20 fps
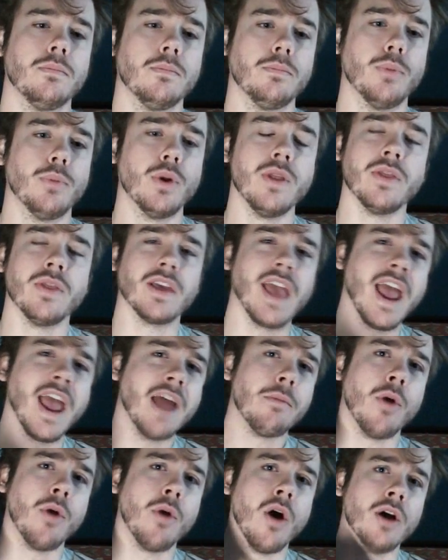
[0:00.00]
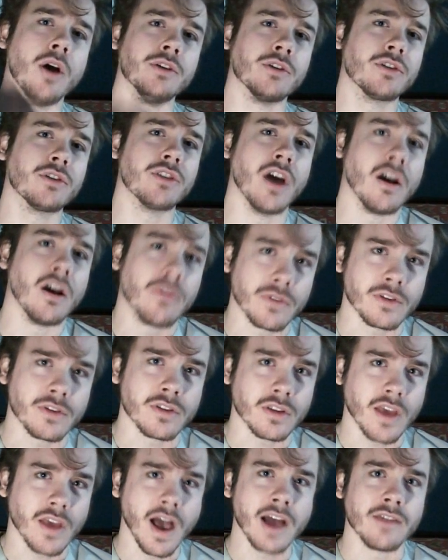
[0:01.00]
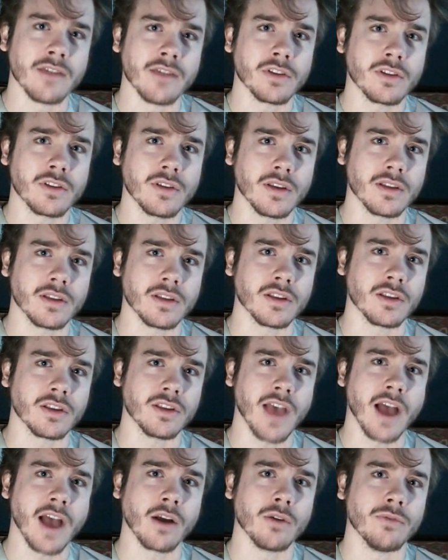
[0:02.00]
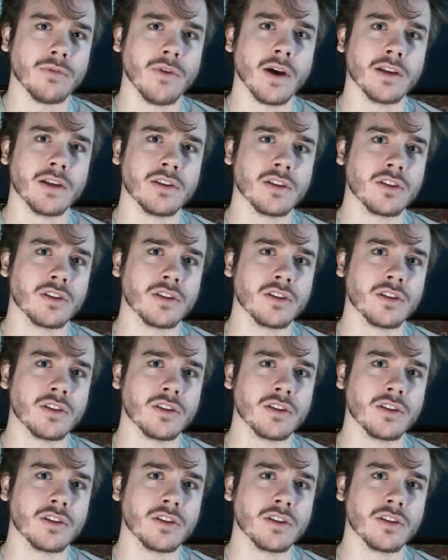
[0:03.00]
Putting the camera on yourself is a kind of a, it's a sacrifice.